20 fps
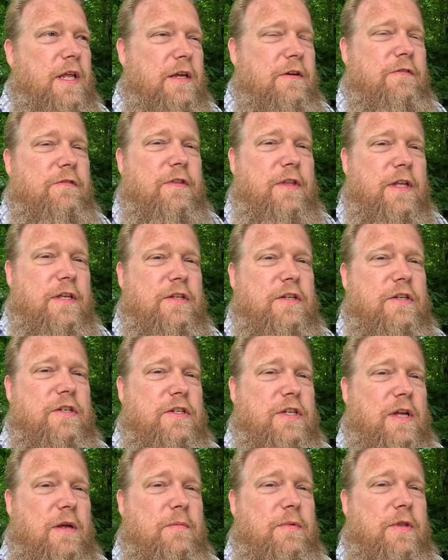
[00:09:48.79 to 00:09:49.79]
if this is
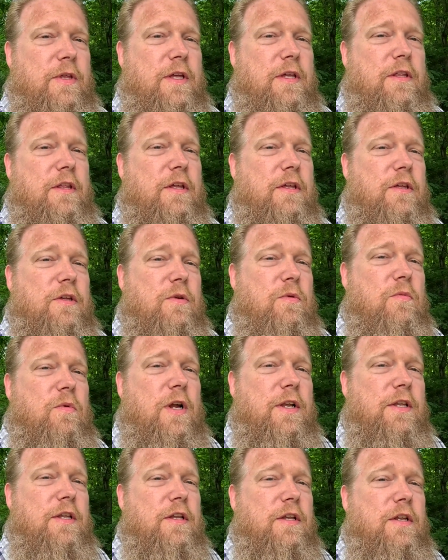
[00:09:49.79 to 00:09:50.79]
something that you
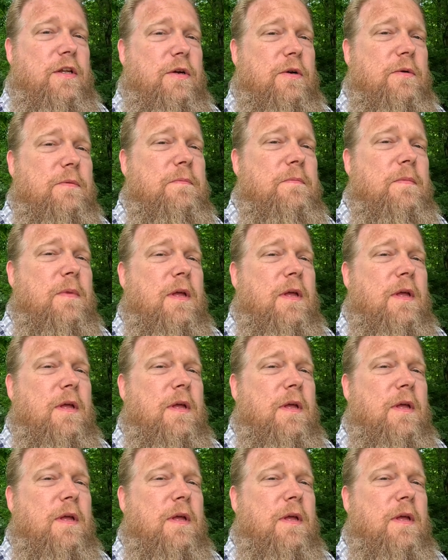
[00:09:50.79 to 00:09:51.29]
want to do,